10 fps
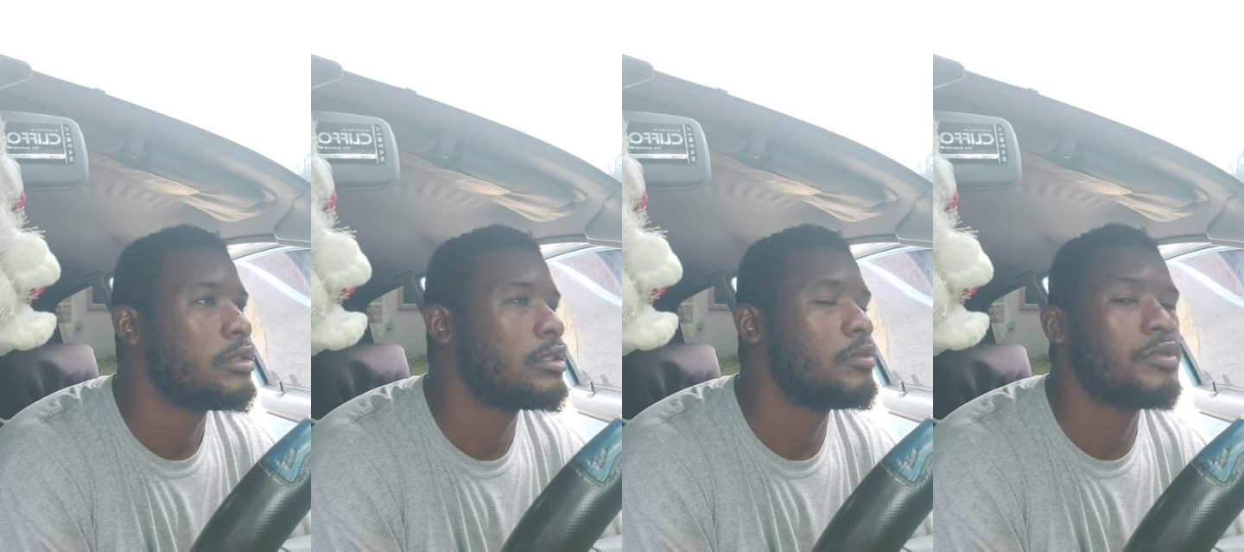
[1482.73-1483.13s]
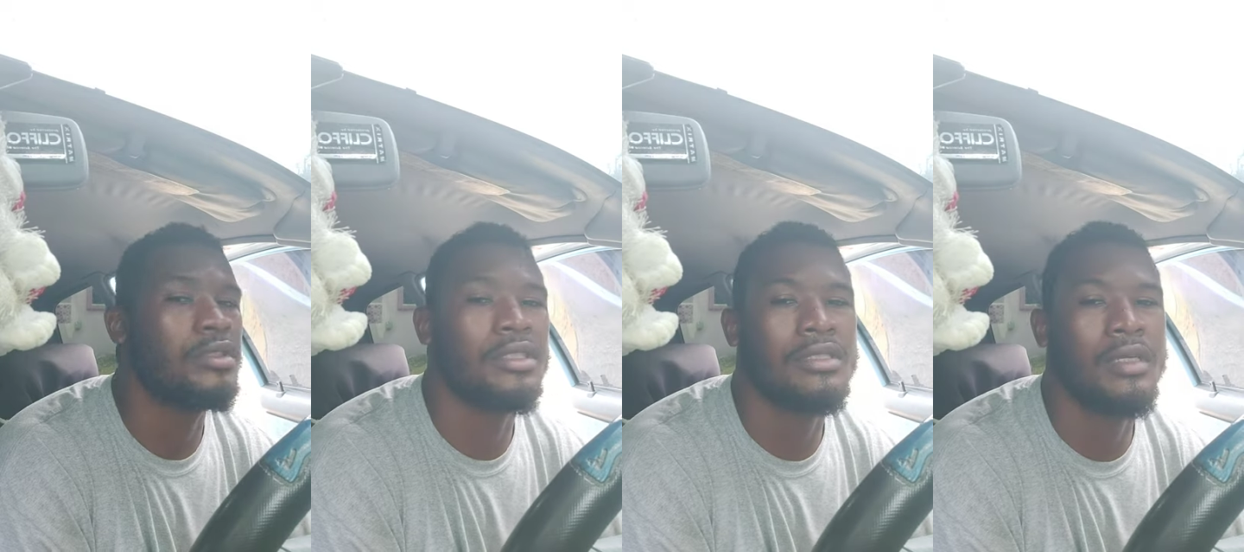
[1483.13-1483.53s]
Same
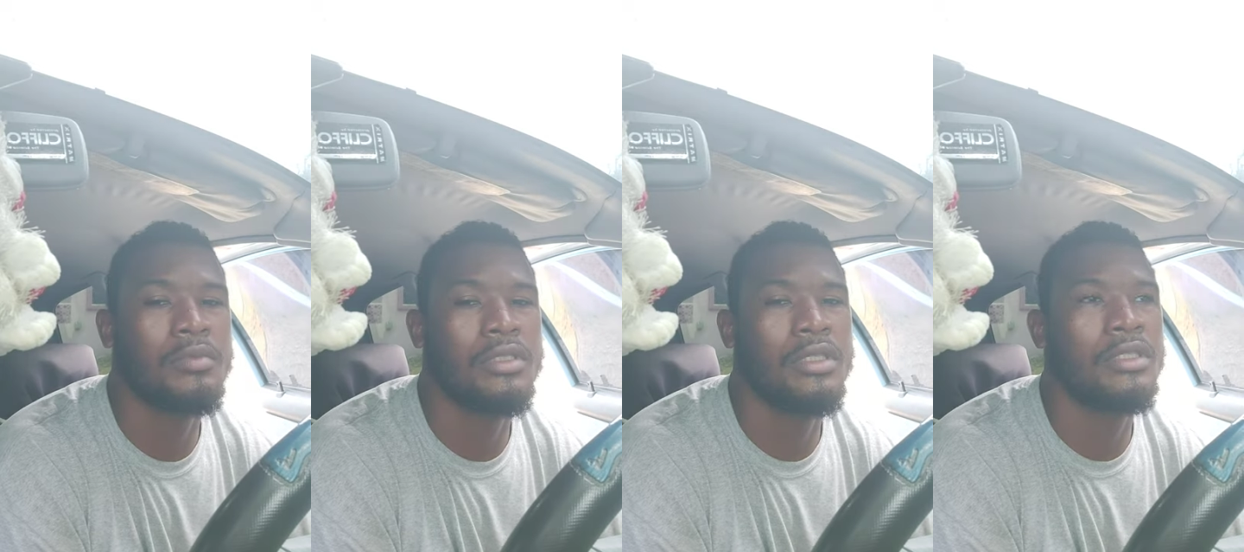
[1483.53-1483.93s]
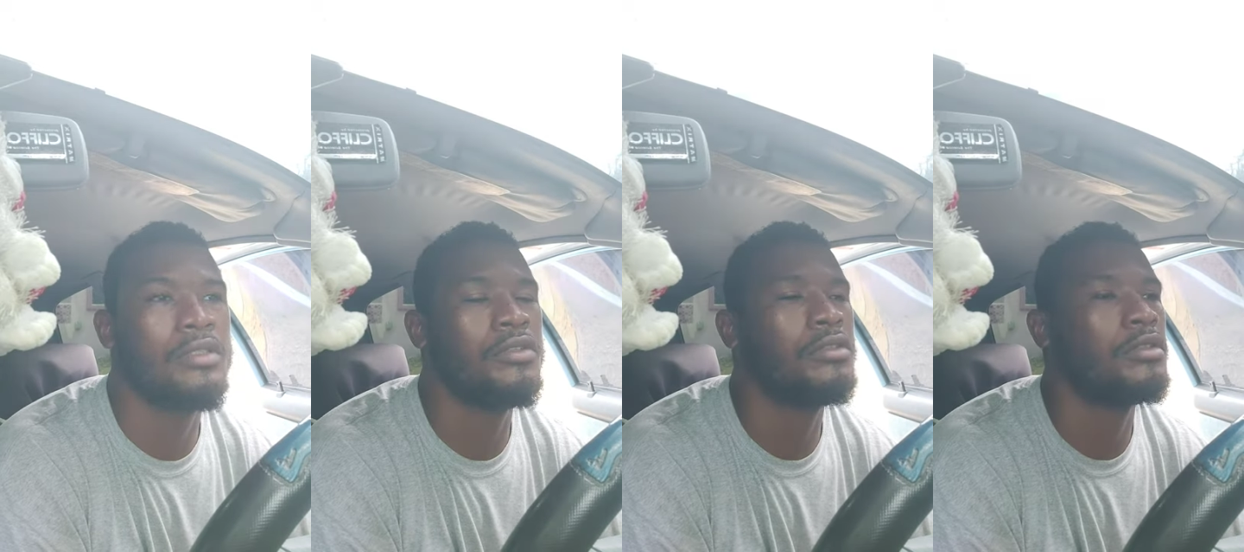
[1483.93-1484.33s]
the same
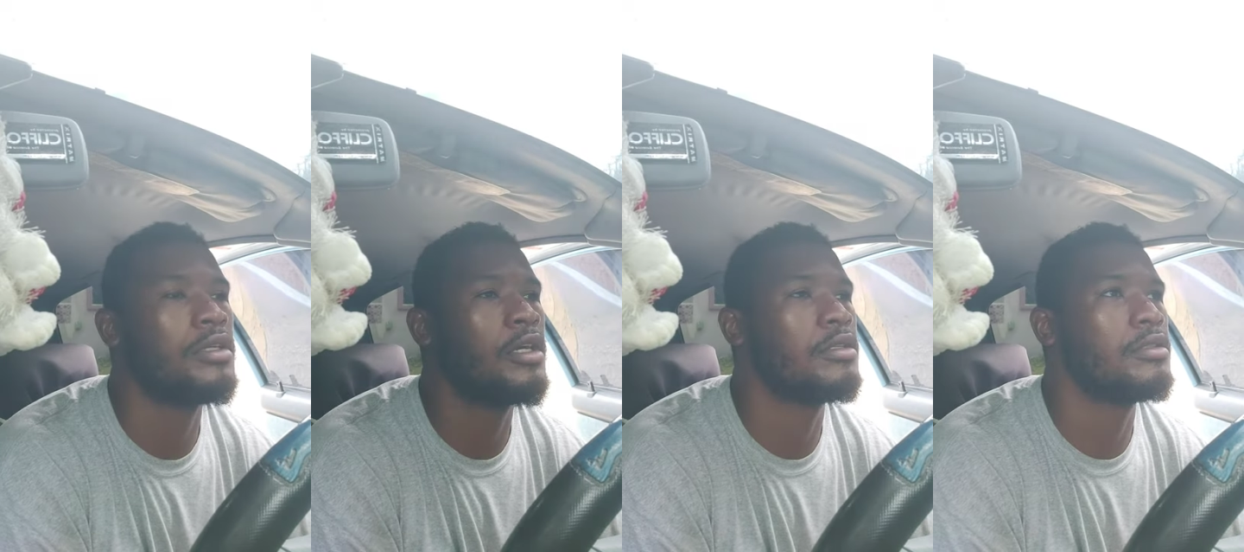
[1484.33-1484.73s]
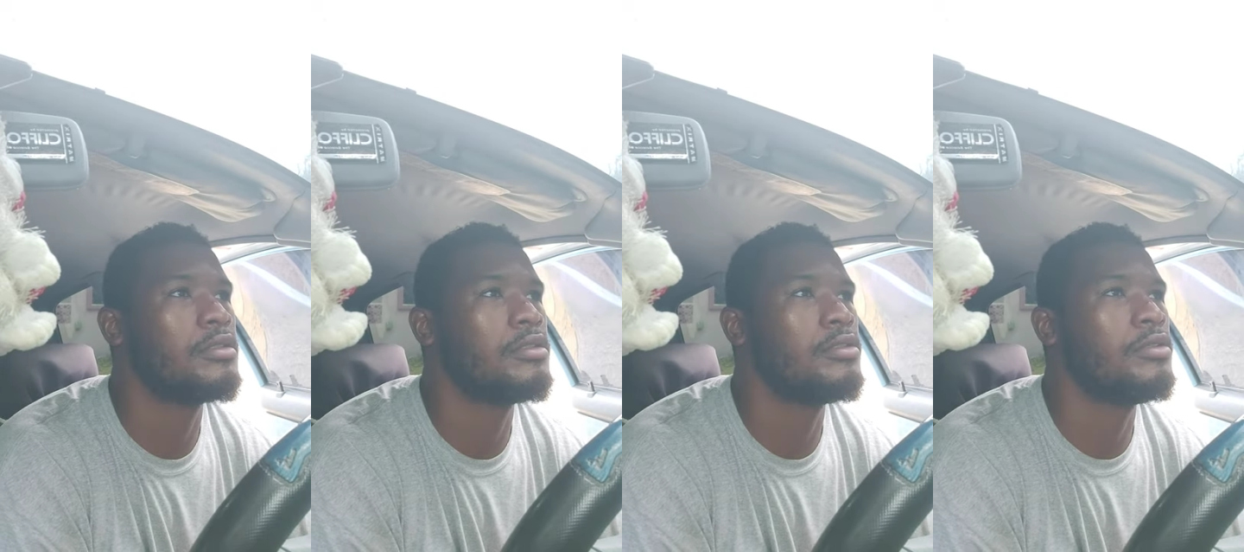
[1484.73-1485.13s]
thing
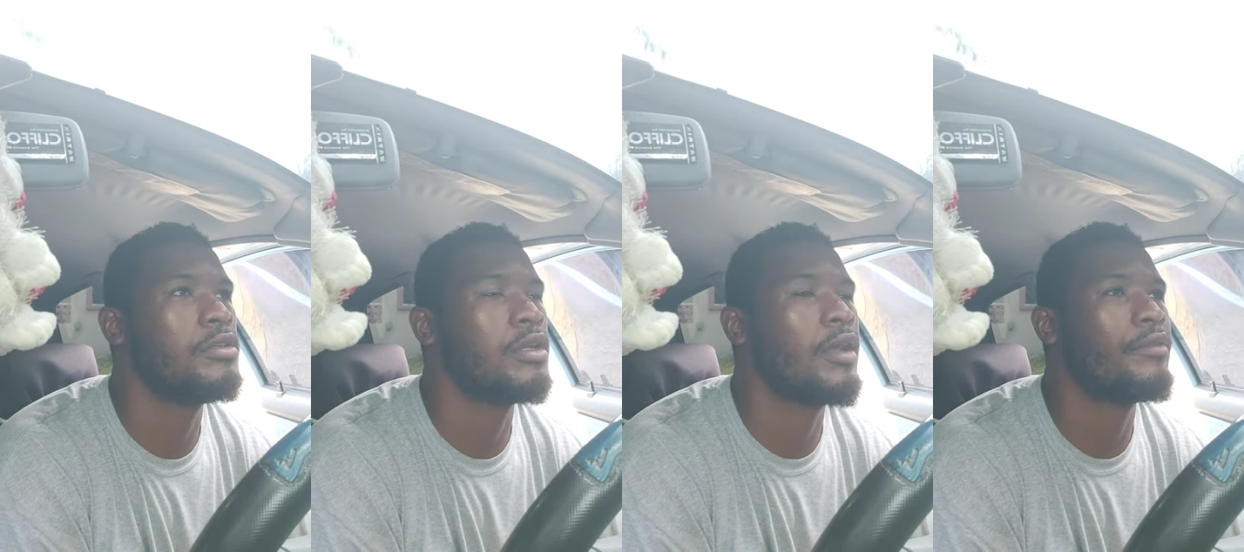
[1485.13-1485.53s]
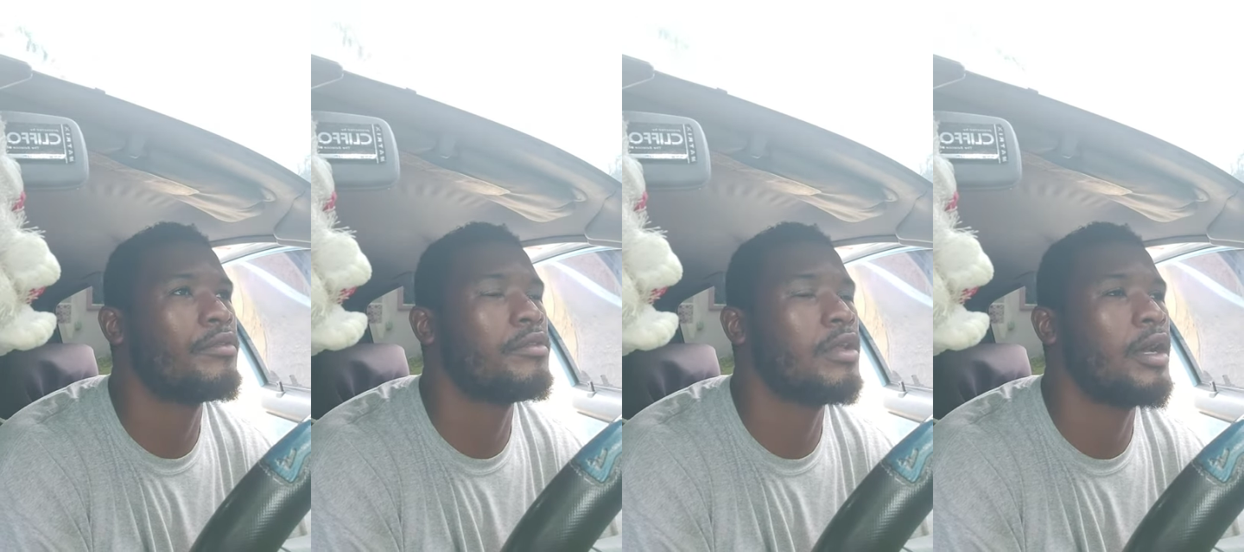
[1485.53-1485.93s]
you're gonna have
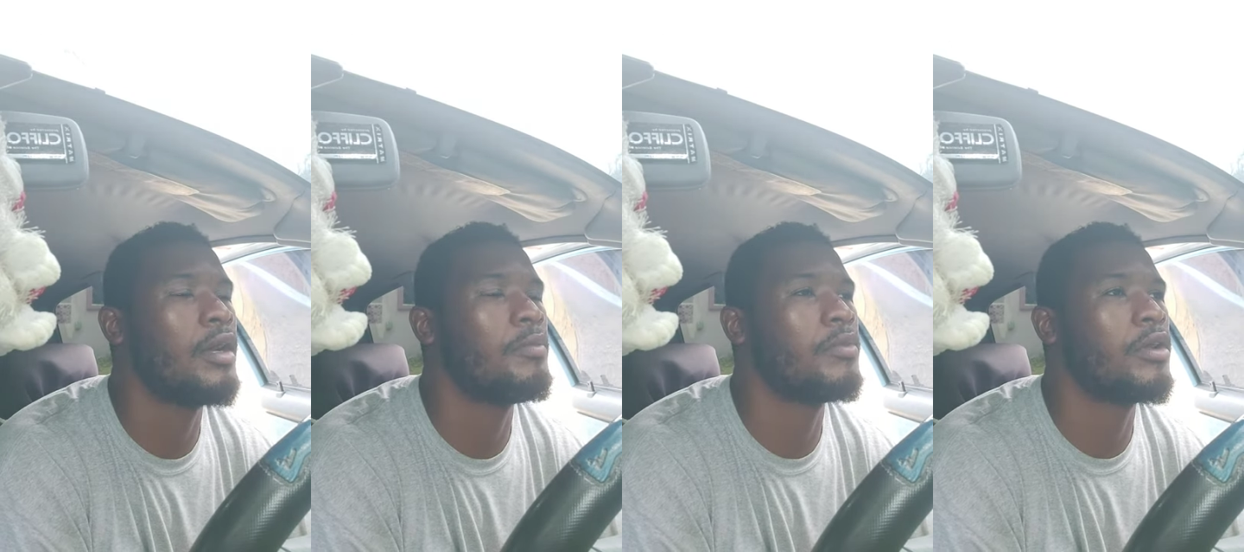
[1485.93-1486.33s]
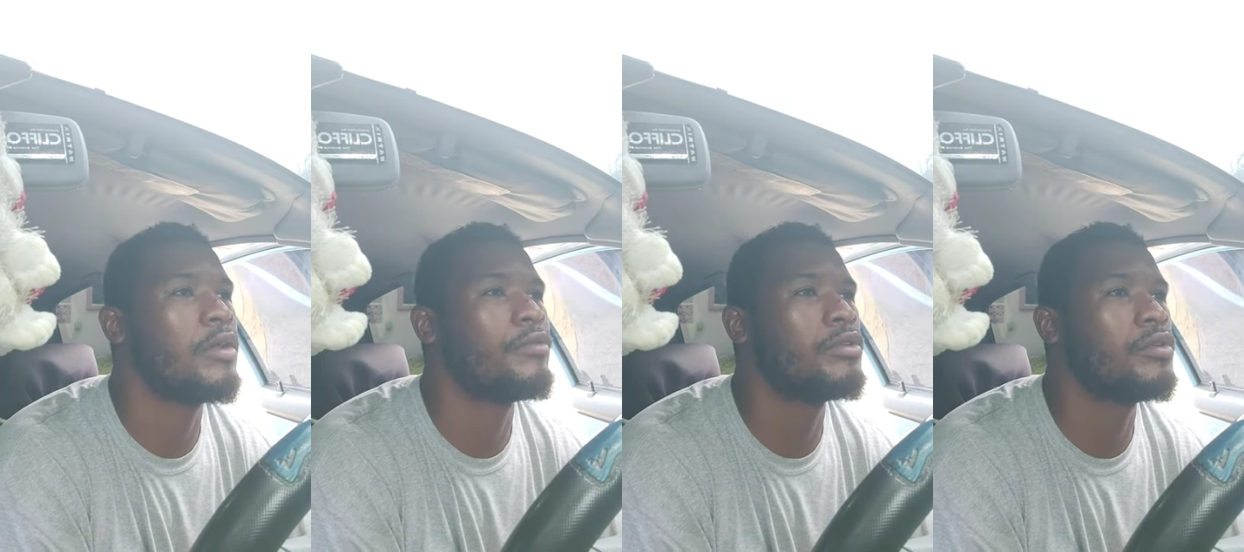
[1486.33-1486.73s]
to I'm um, gonna
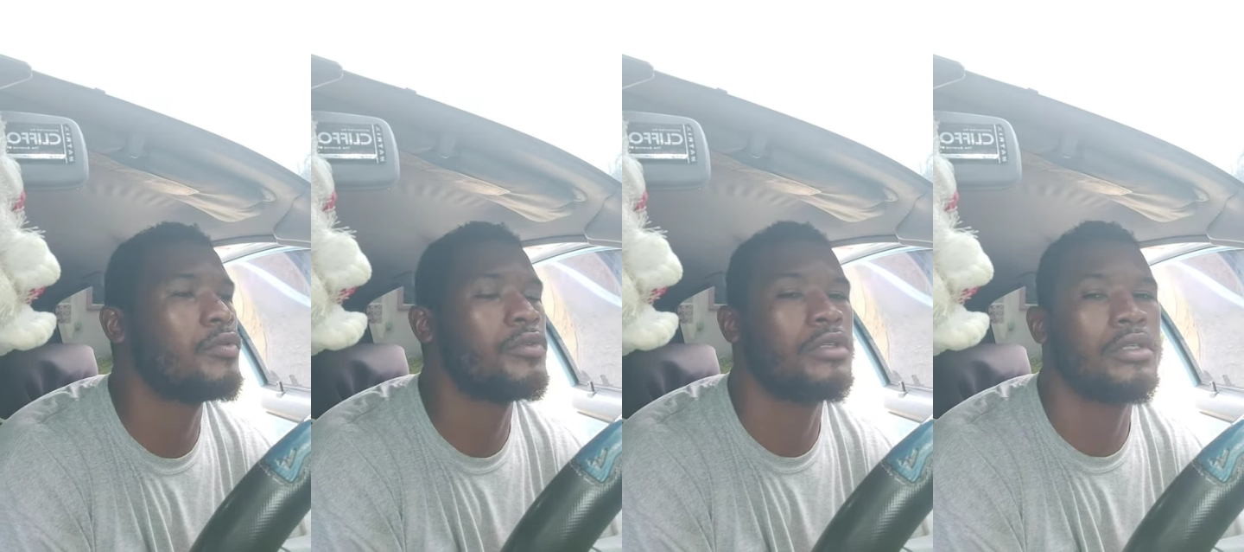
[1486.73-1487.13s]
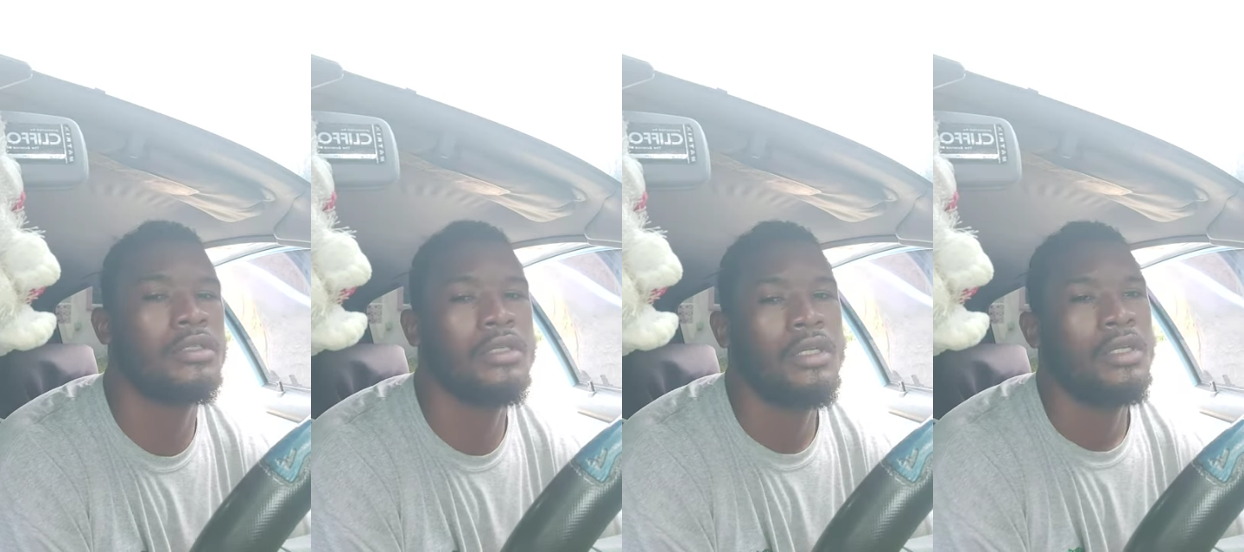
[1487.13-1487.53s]
have to do for the